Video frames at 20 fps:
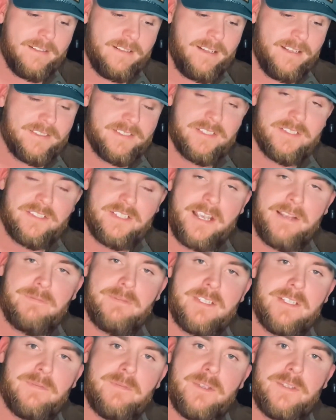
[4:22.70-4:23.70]
it as a
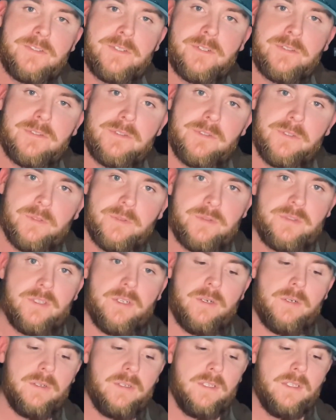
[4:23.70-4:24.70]
safety feature too.
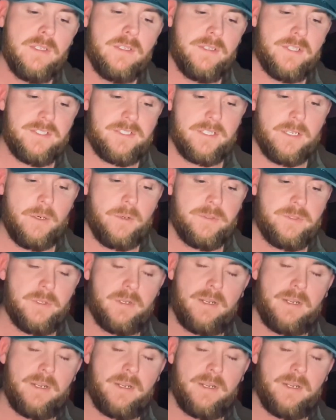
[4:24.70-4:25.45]
So this is going to a